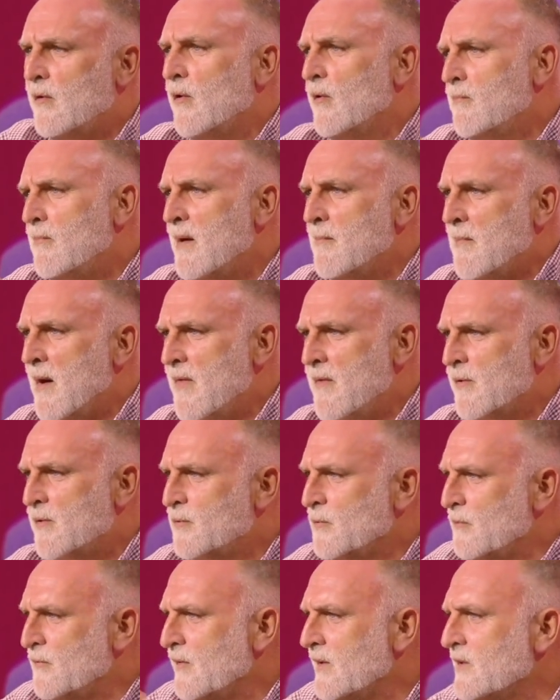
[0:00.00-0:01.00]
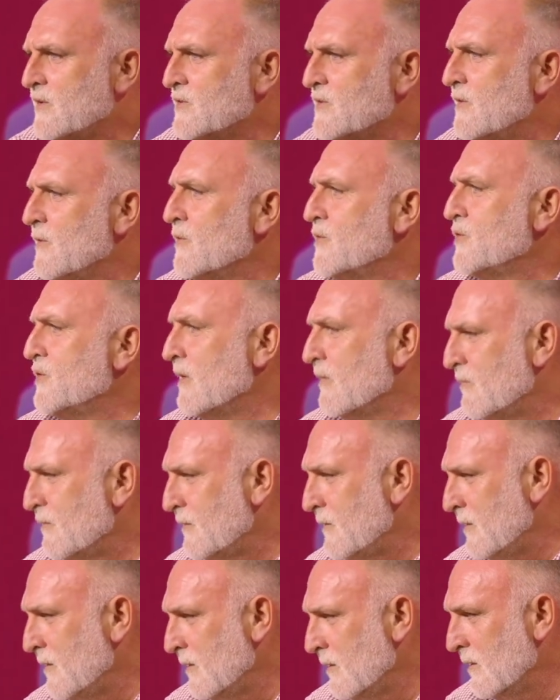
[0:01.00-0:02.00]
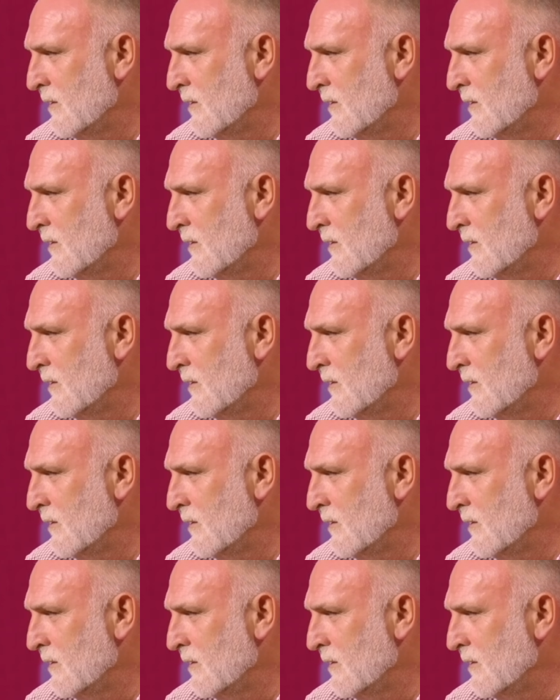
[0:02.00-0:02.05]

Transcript: or my mother to finish their shift